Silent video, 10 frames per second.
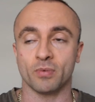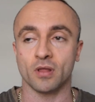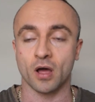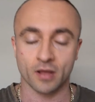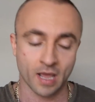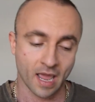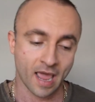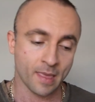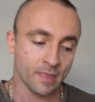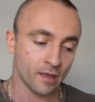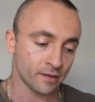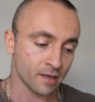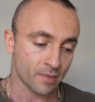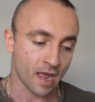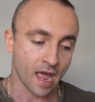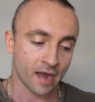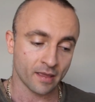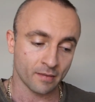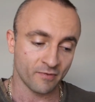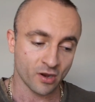lot. And then the other tip that I had in
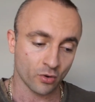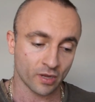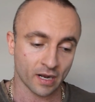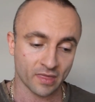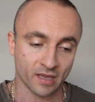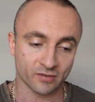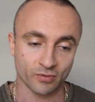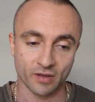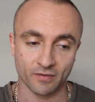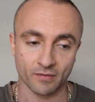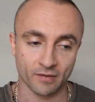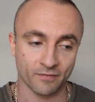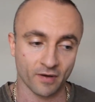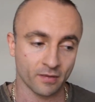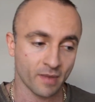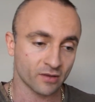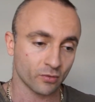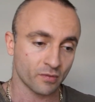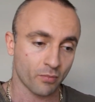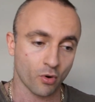the video that I think is really fundamental
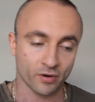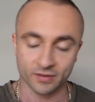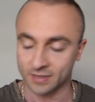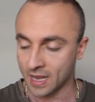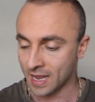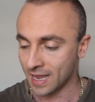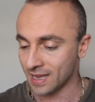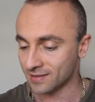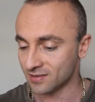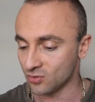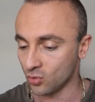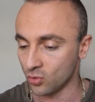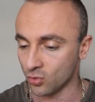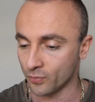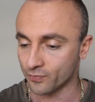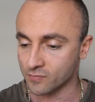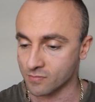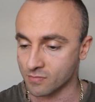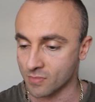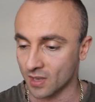importance is to
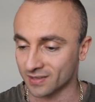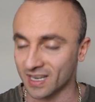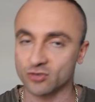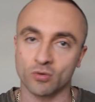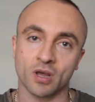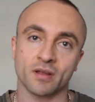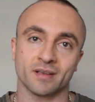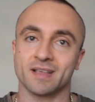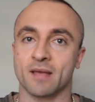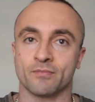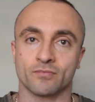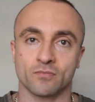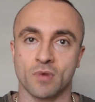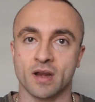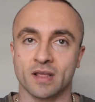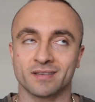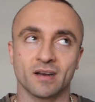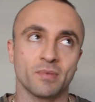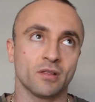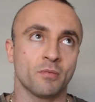schedule another exam, right? It's going
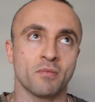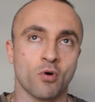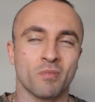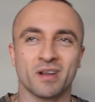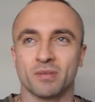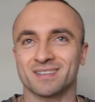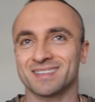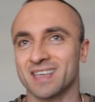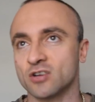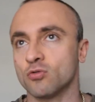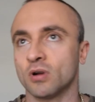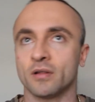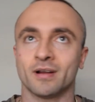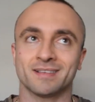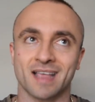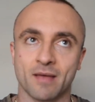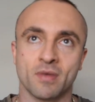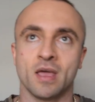to be a little bit more money, but schedule another exam